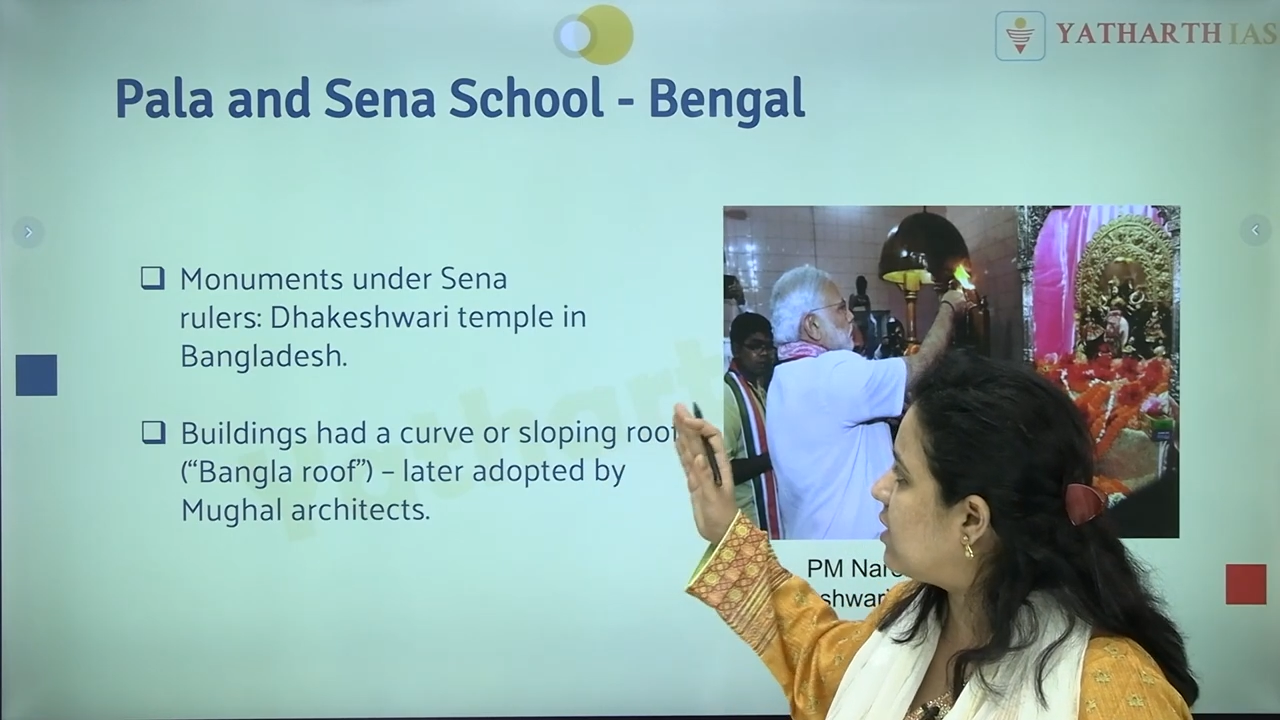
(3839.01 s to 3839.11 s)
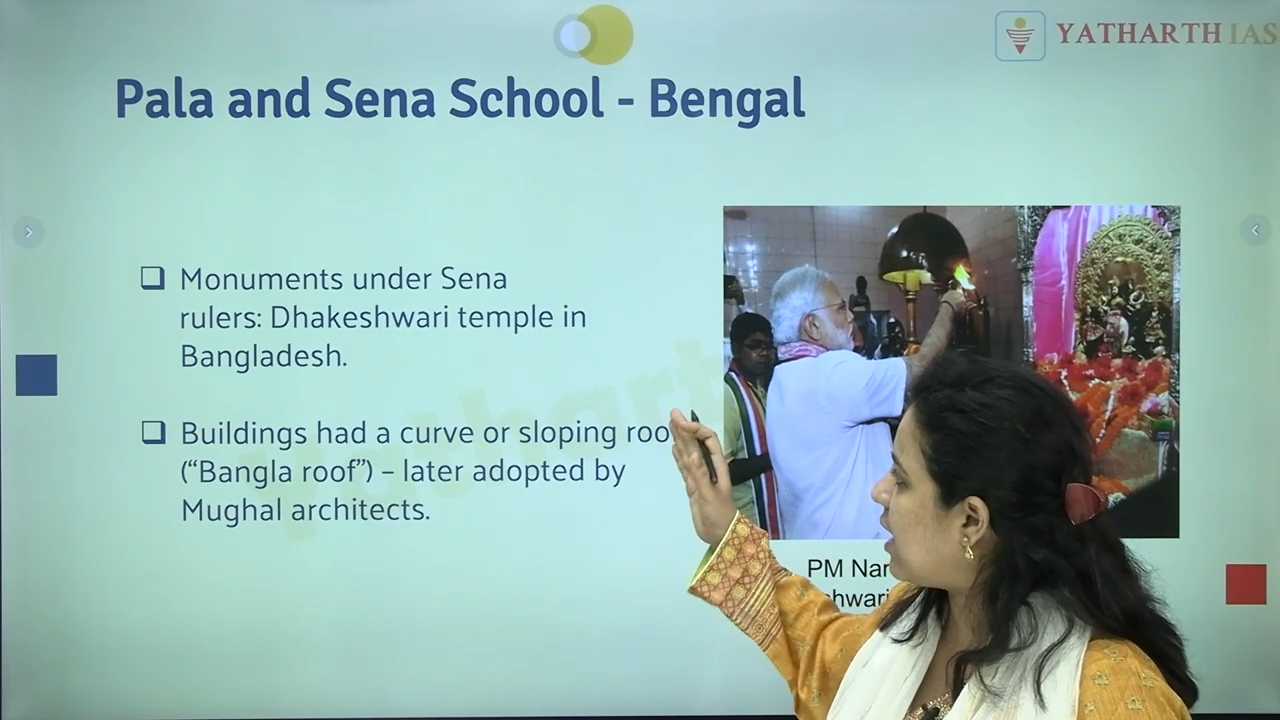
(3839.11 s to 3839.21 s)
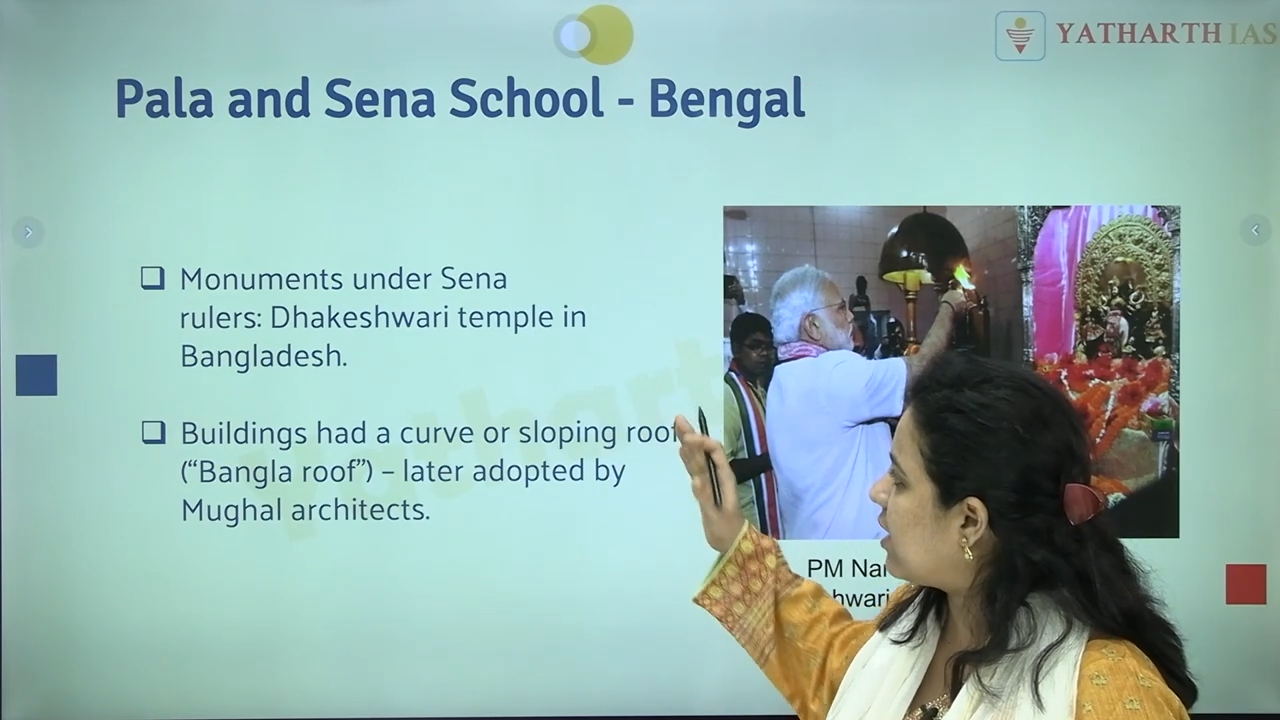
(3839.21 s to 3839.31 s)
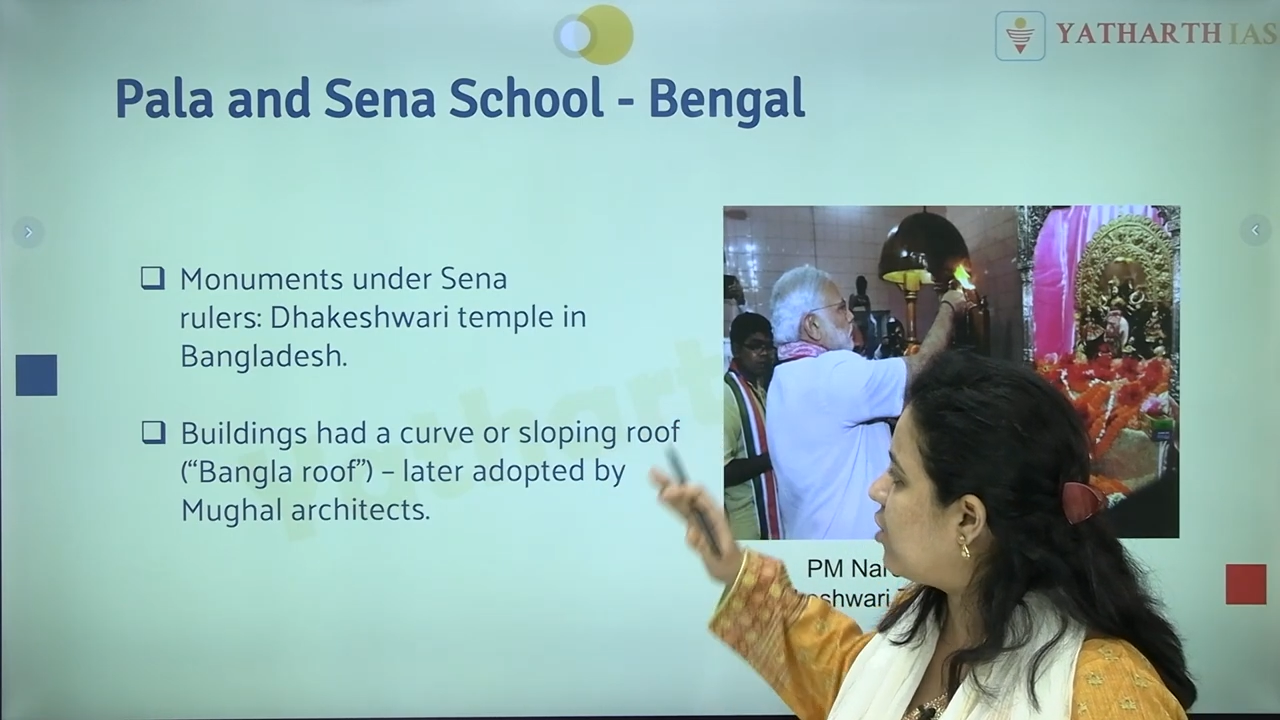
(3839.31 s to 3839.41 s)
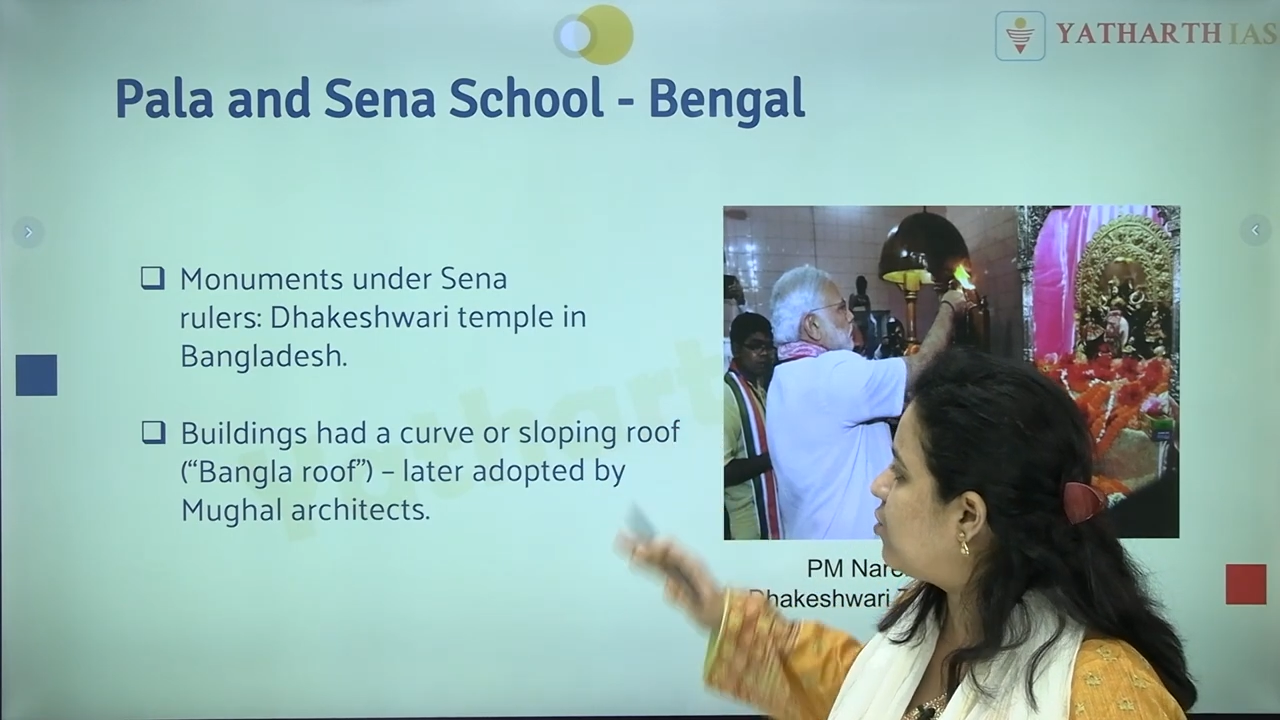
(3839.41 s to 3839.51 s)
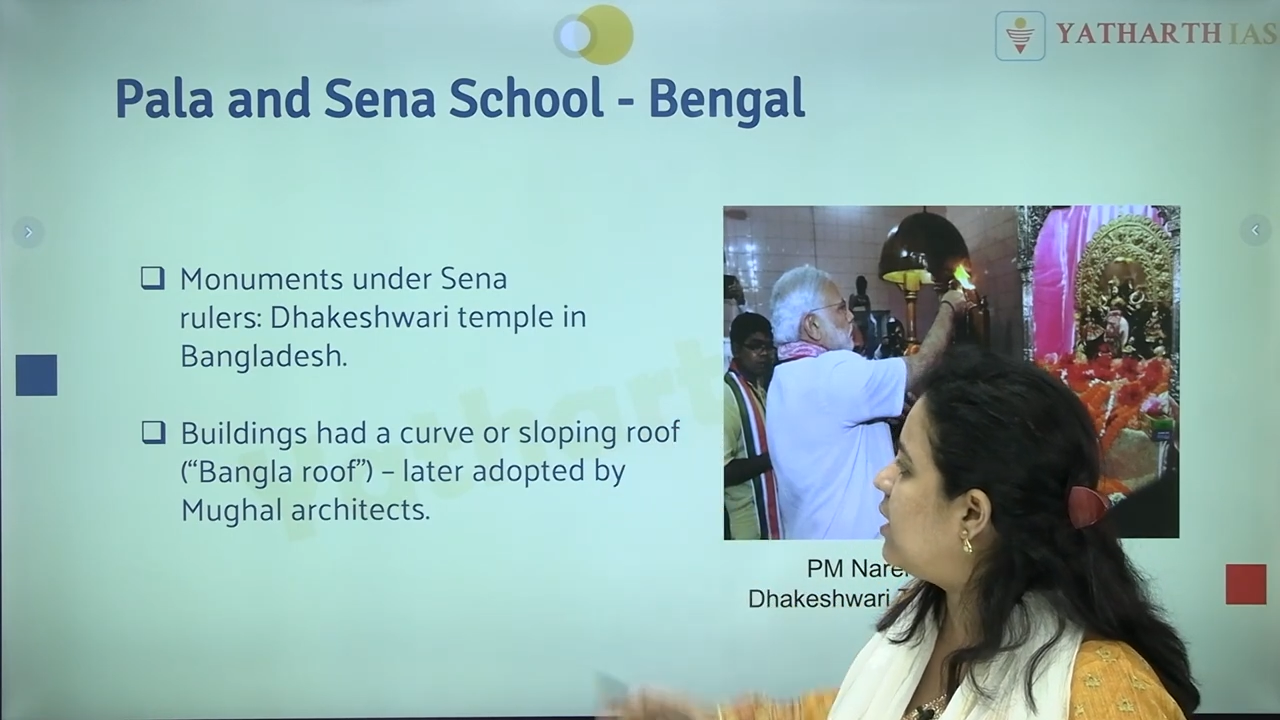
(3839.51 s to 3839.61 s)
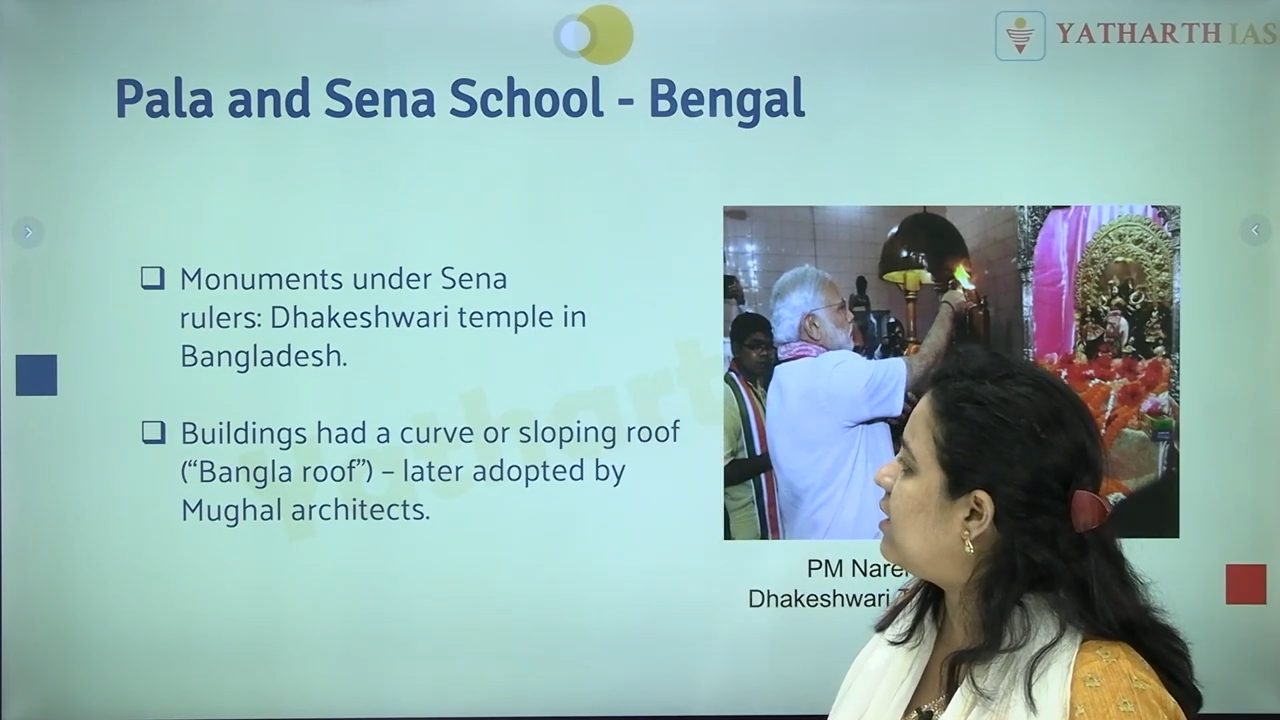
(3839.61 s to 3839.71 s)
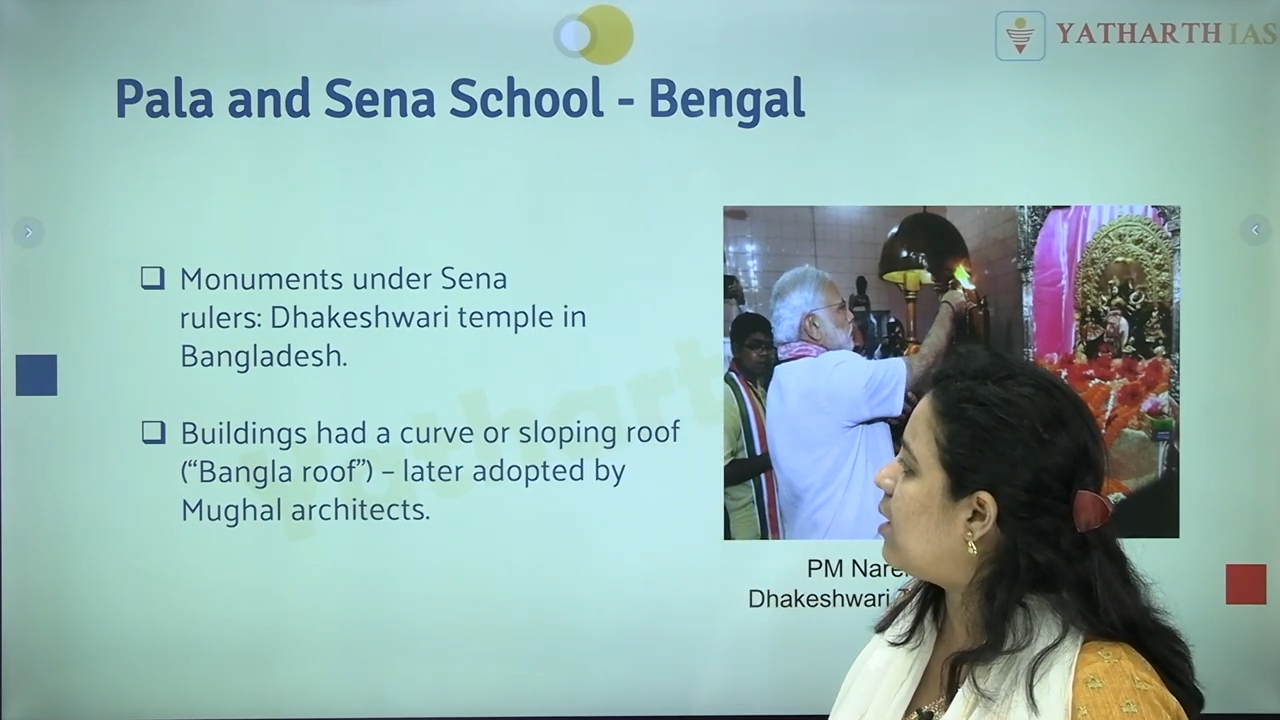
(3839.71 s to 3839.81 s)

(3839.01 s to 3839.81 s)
Dakeshwari